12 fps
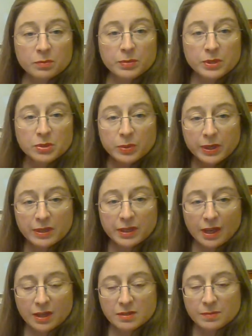between the
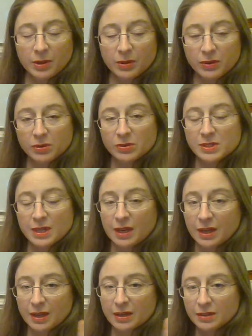gas molecules
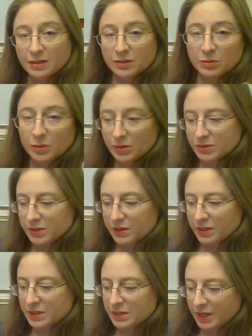and the walls of
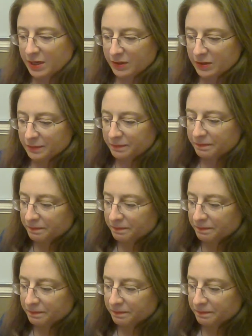the container.